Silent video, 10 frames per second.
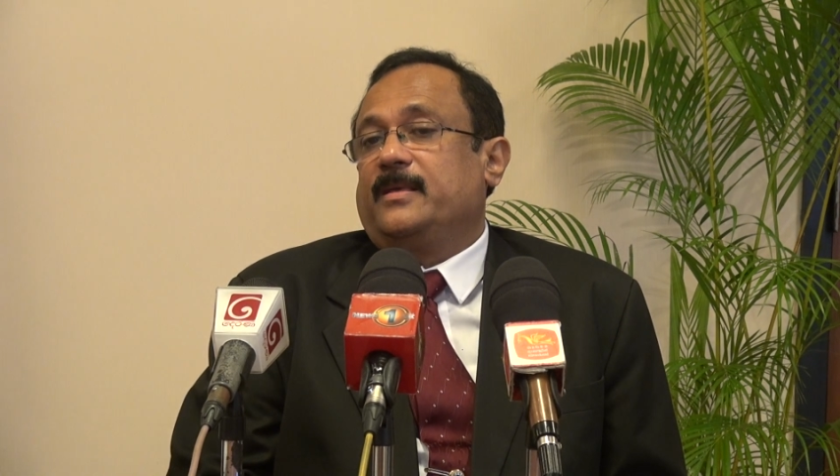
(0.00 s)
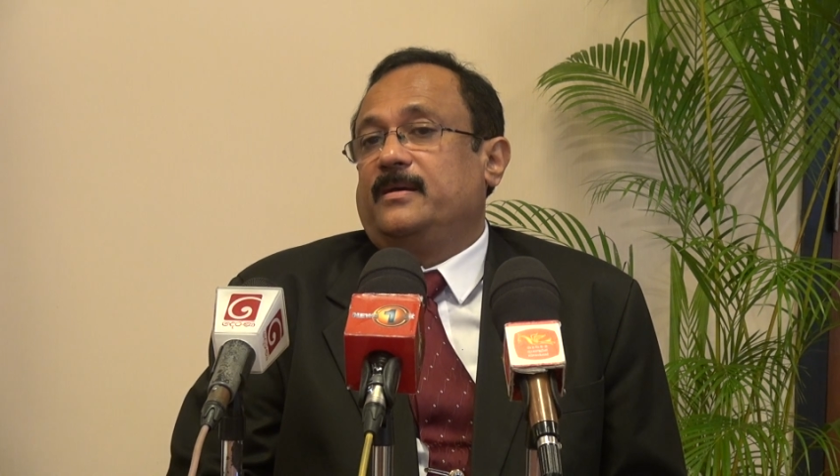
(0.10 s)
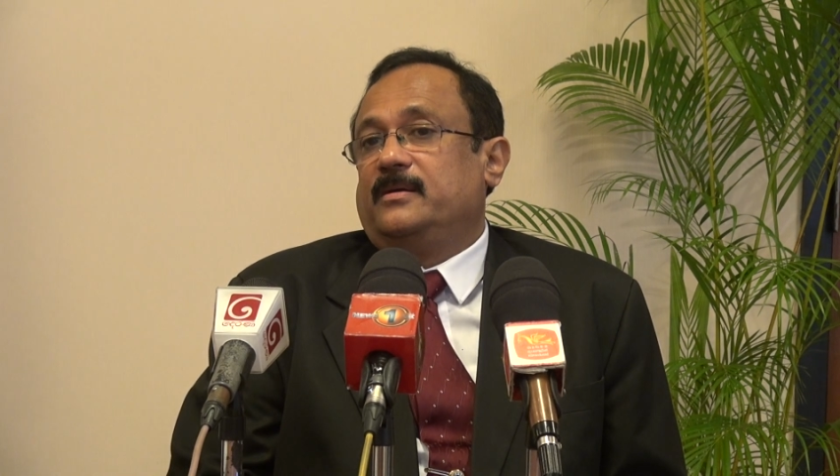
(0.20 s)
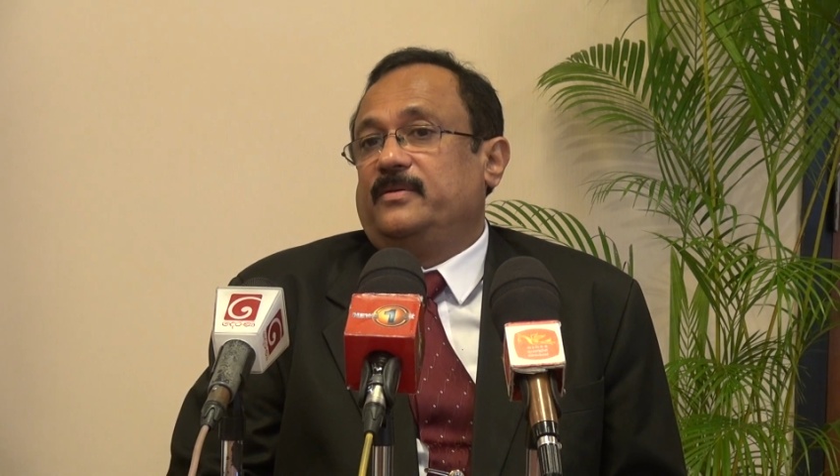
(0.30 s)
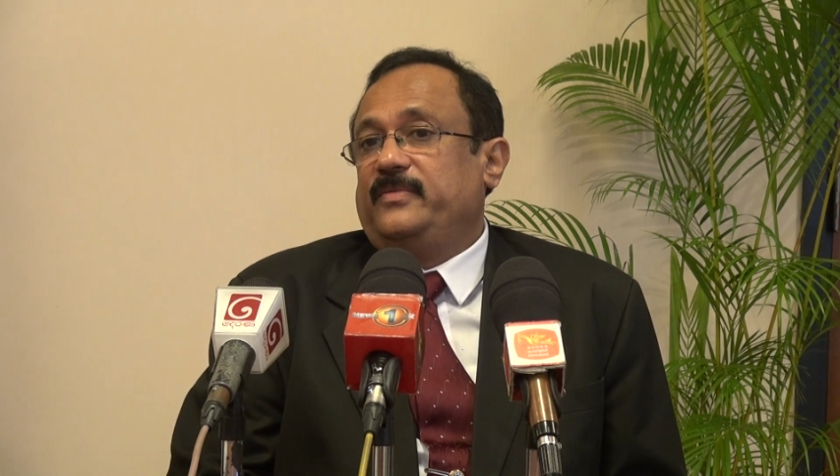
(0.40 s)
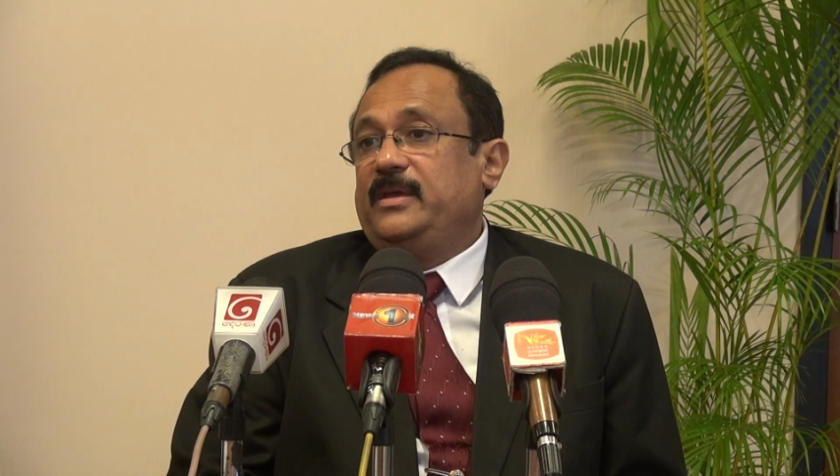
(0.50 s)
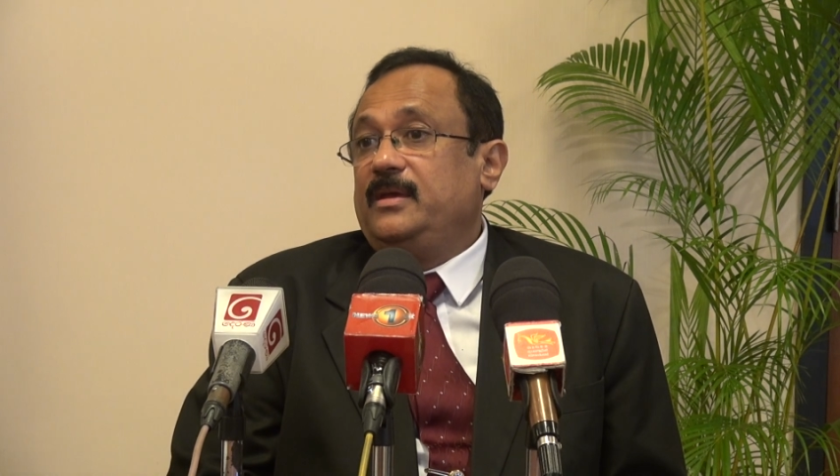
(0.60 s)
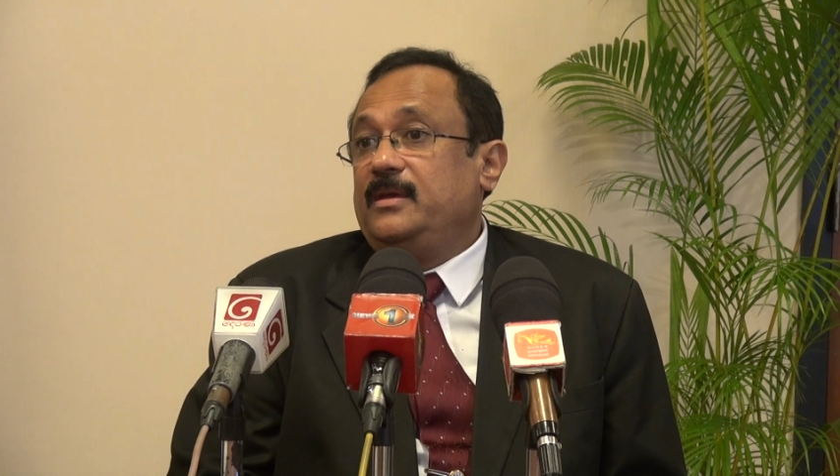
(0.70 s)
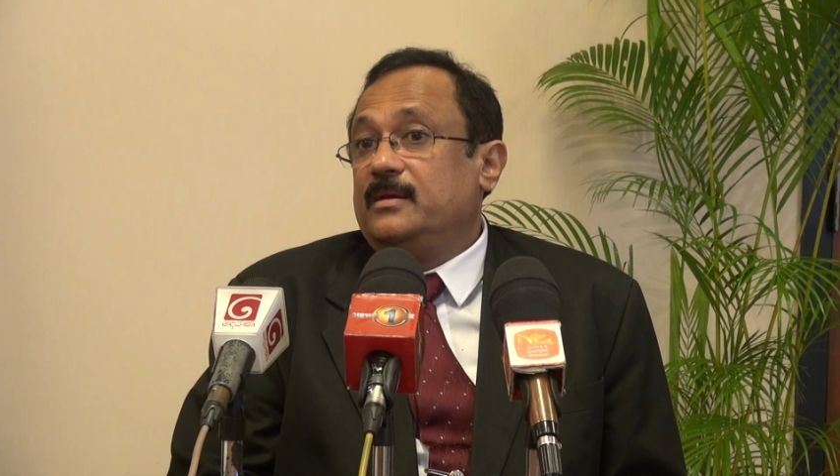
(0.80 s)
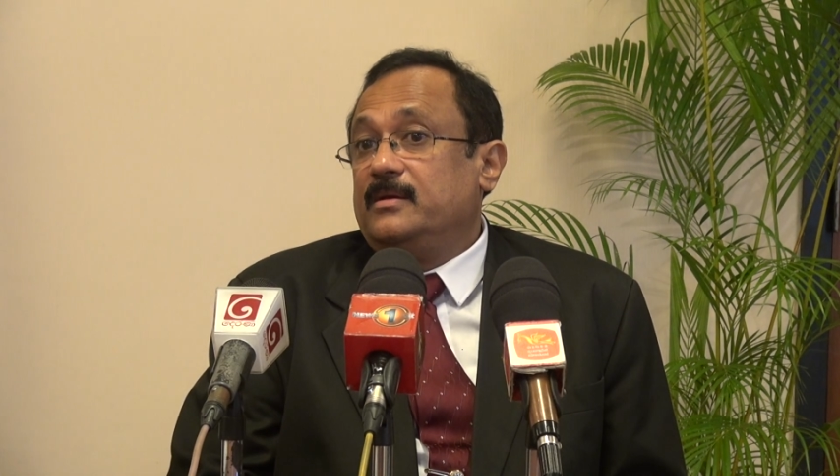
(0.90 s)
uh,
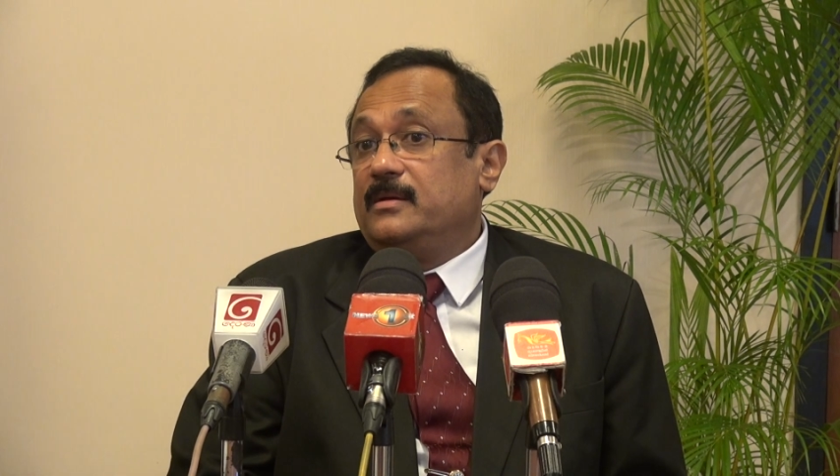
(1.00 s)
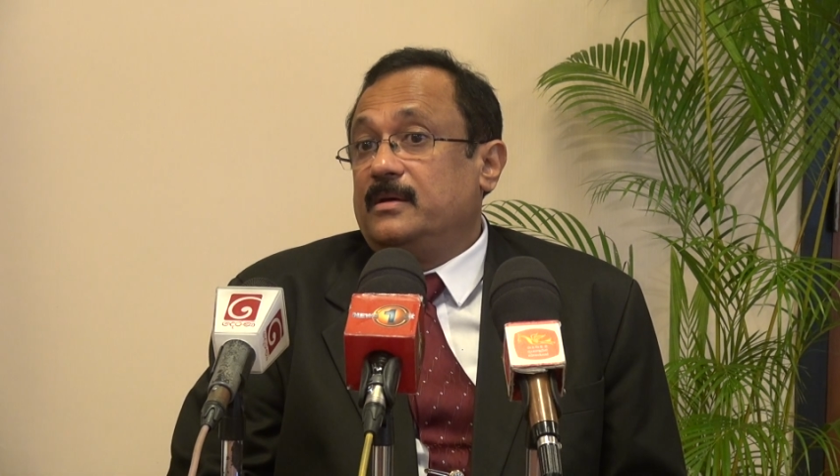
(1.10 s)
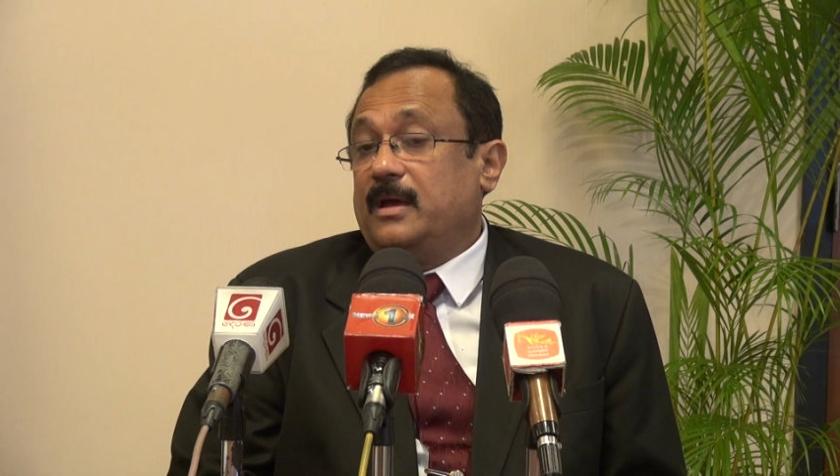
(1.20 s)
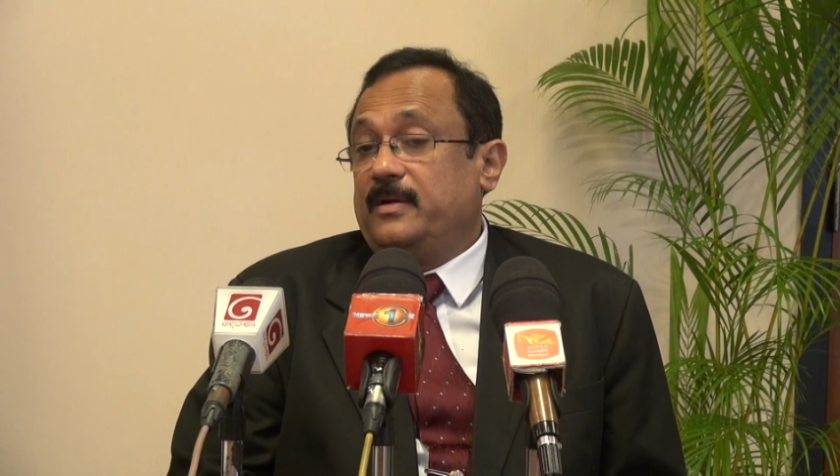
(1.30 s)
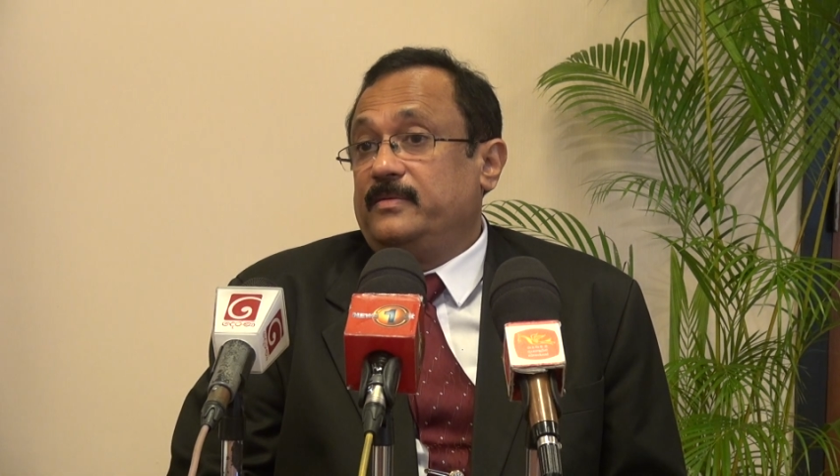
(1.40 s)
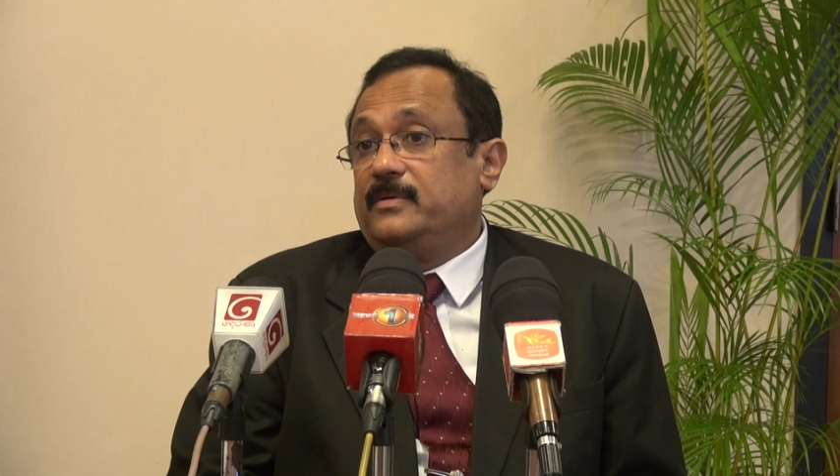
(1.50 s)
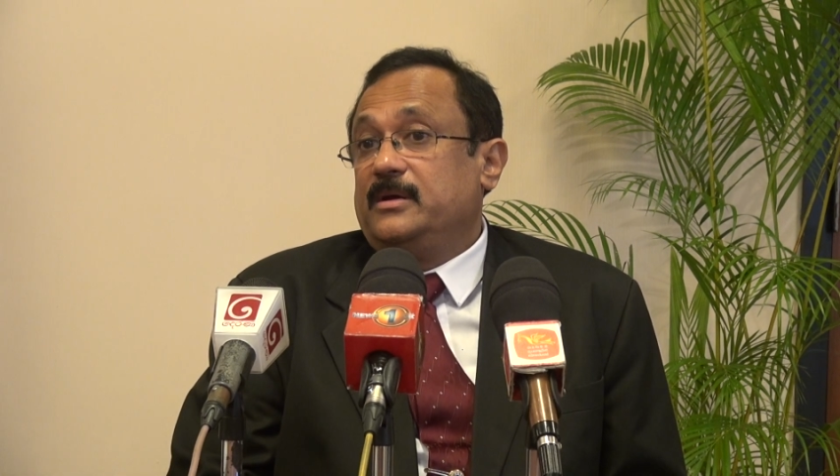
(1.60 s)
we have